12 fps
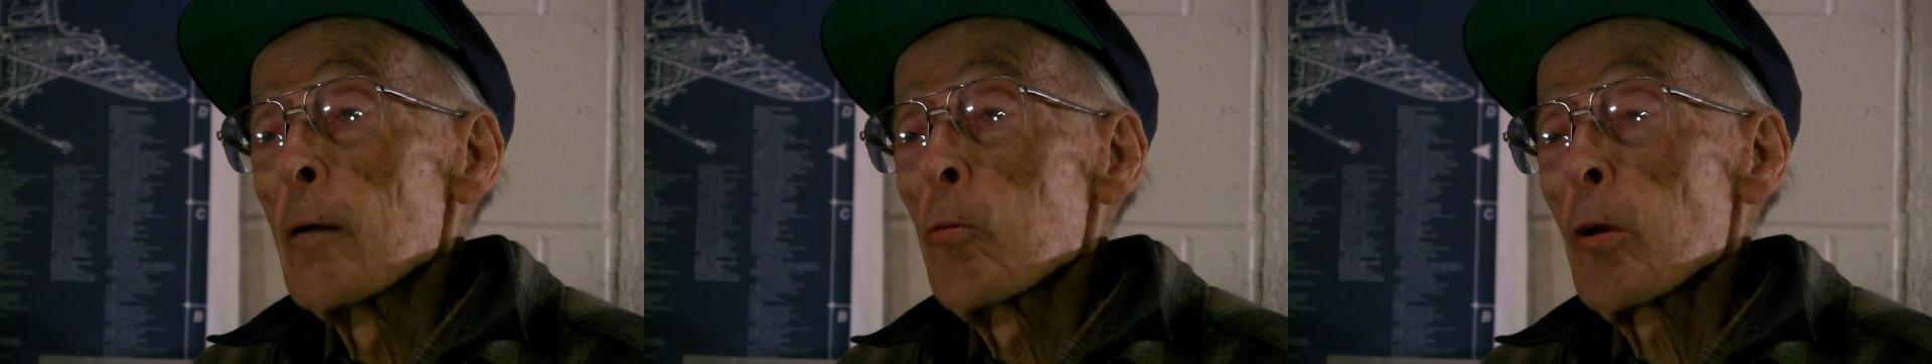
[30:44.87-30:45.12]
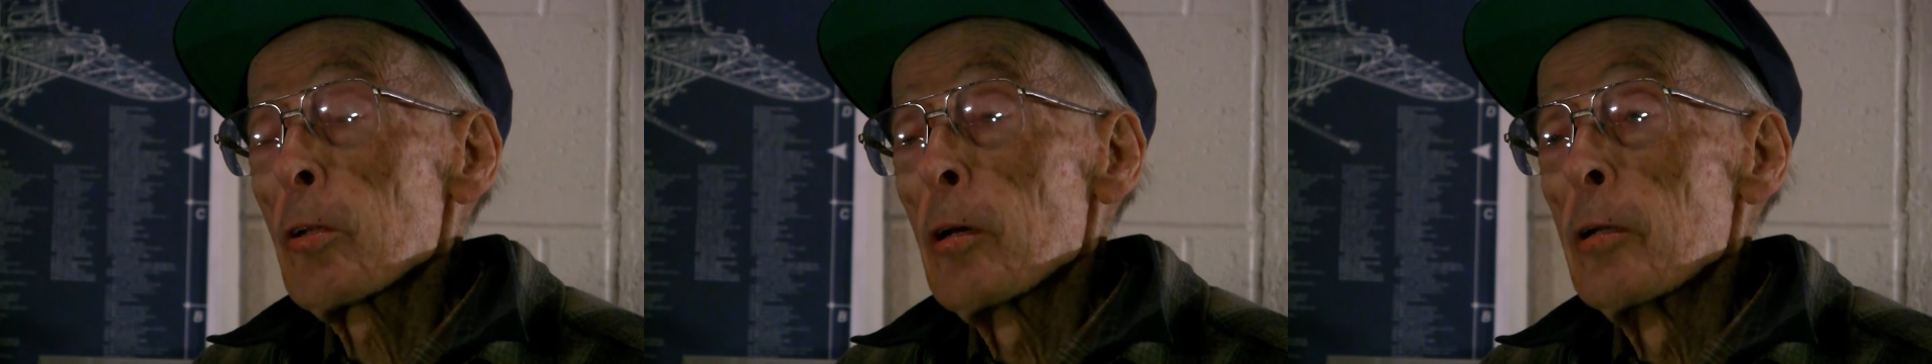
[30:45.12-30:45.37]
I
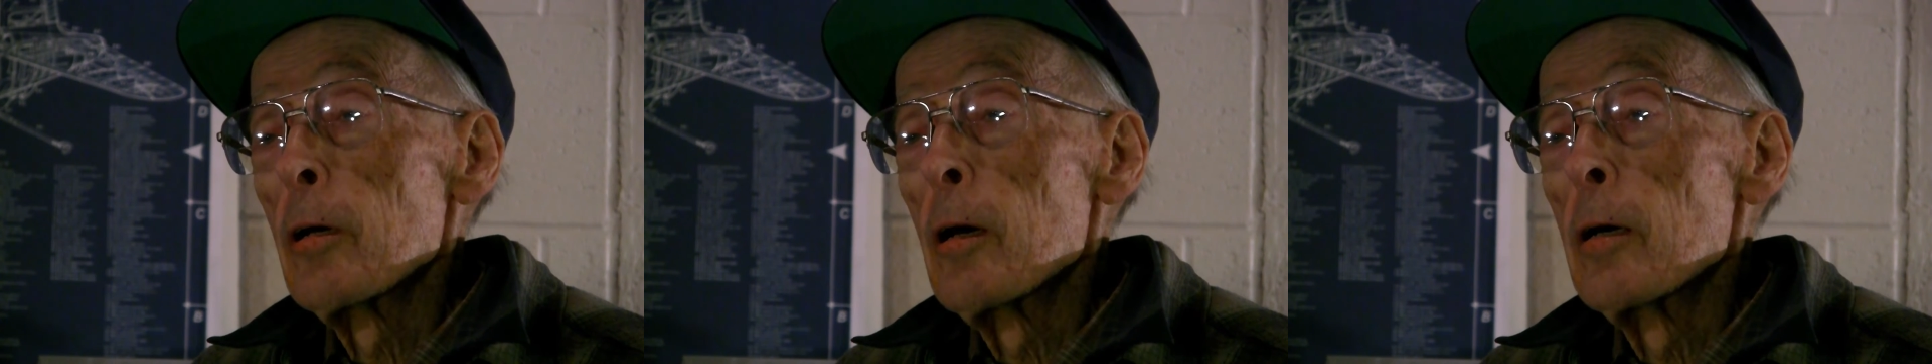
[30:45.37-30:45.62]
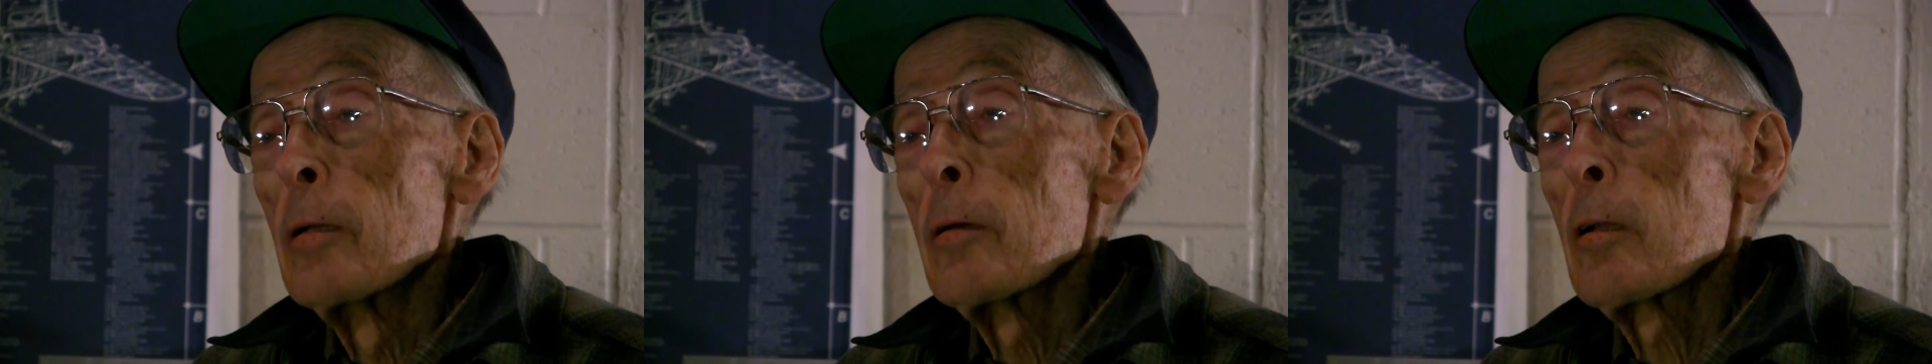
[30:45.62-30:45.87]
worked on the
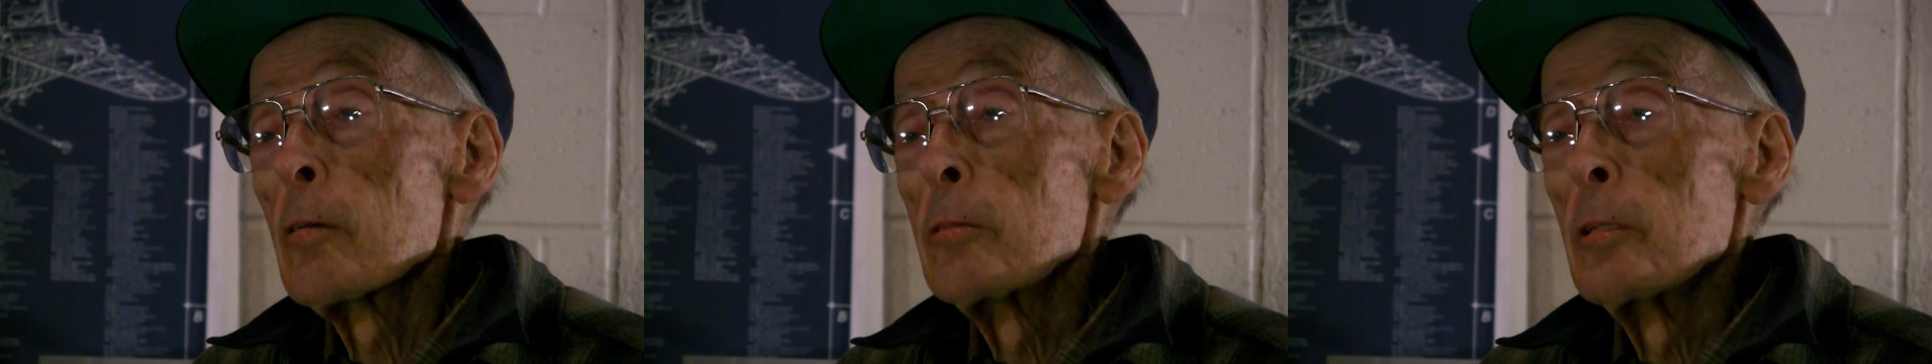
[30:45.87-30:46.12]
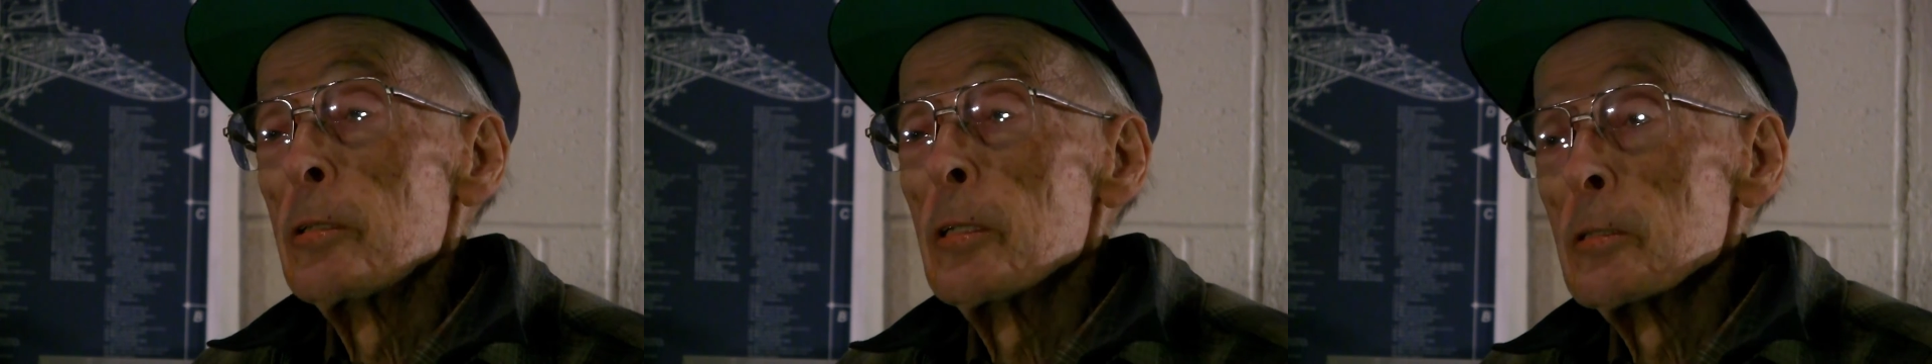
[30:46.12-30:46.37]
other
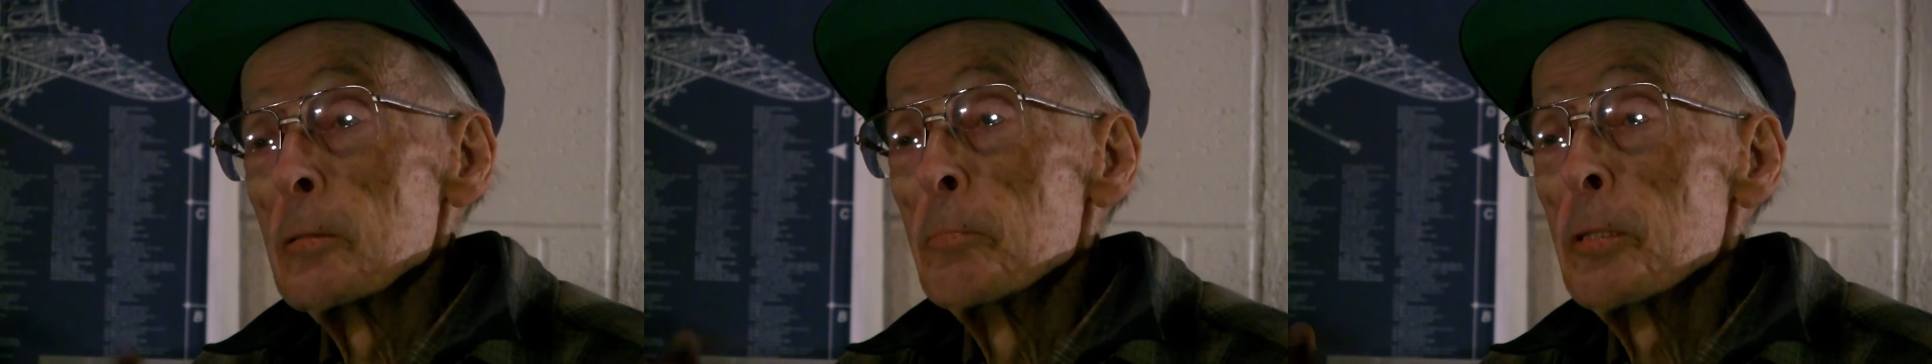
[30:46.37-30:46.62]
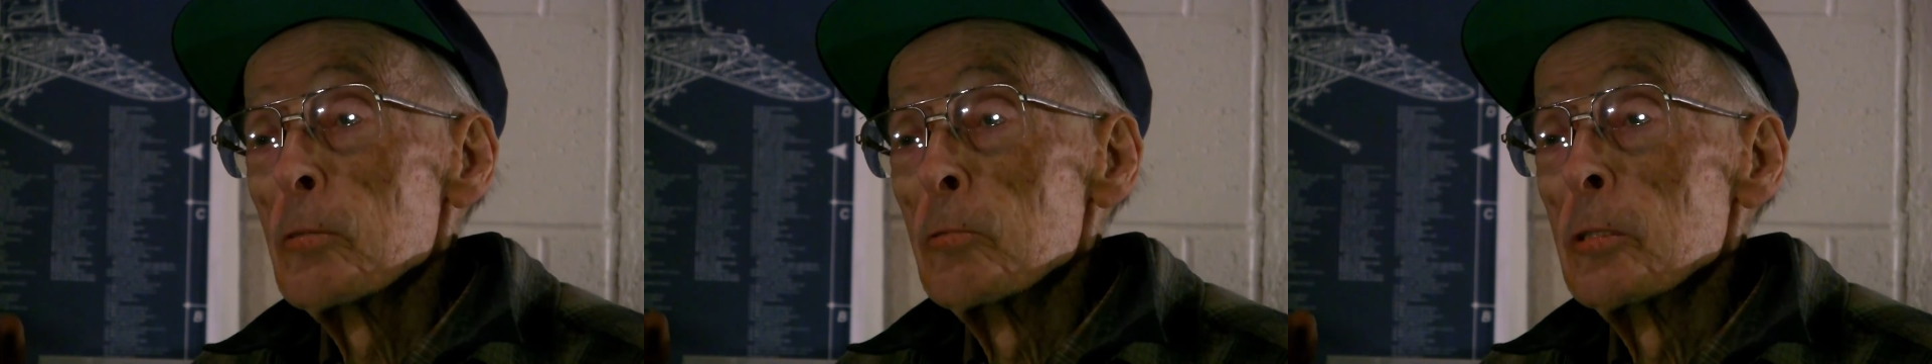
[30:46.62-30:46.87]
one, the
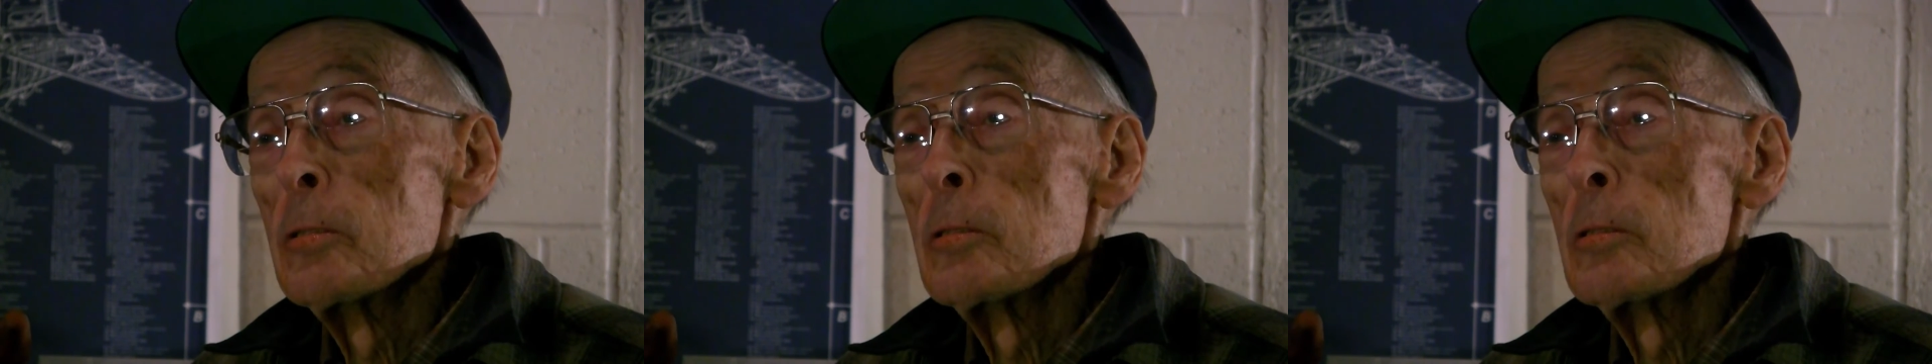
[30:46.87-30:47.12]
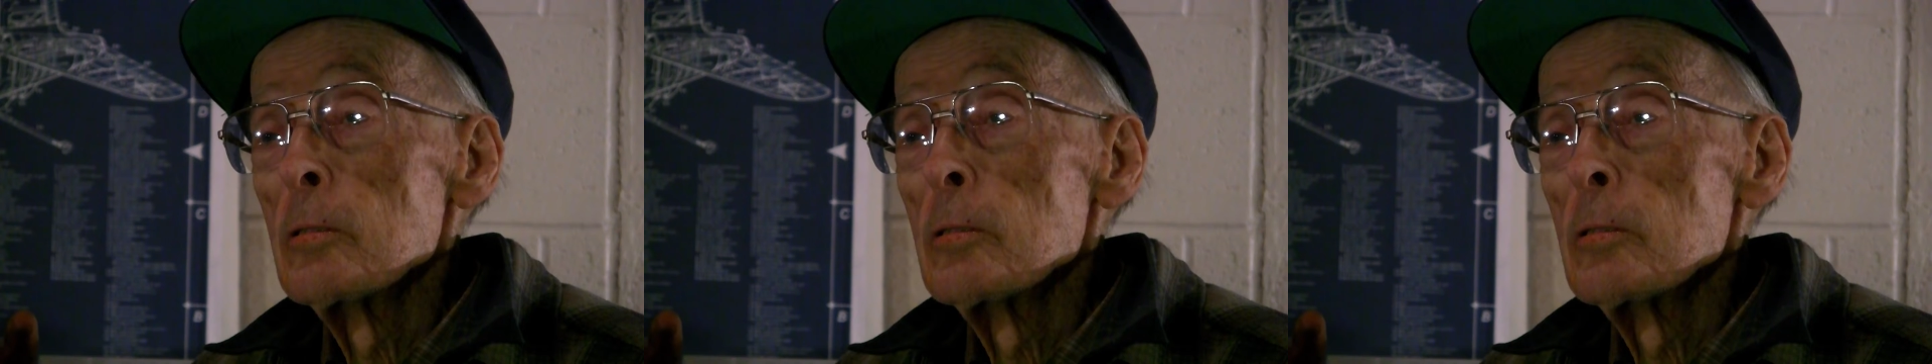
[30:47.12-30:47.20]
big one.